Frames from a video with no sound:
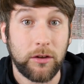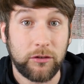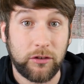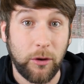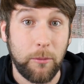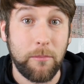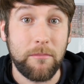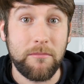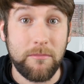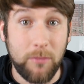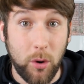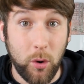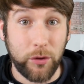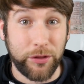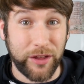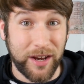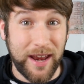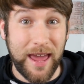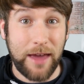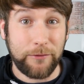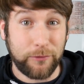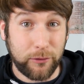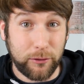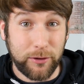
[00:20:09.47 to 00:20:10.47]
So more
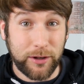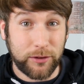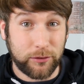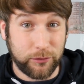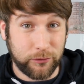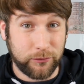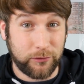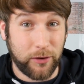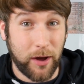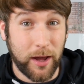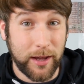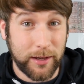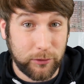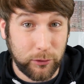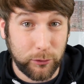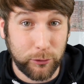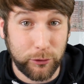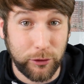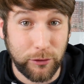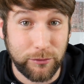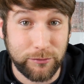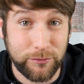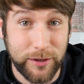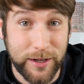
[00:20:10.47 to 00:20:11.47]
than ever, it's vital
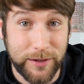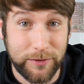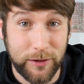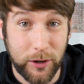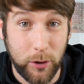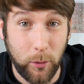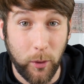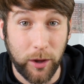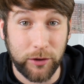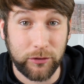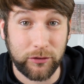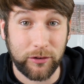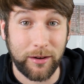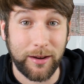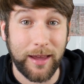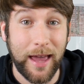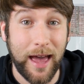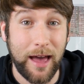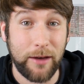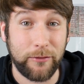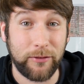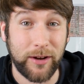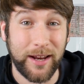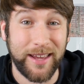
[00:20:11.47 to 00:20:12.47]
to read the question
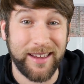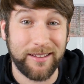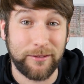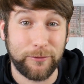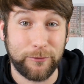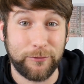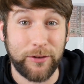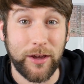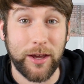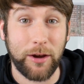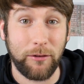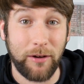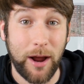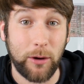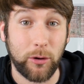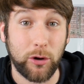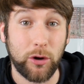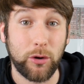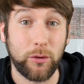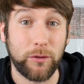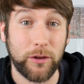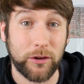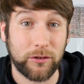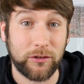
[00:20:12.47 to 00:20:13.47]
carefully and figure out
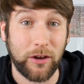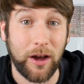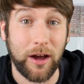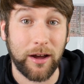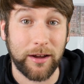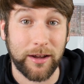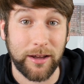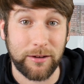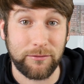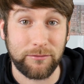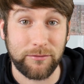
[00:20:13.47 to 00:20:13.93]
who the target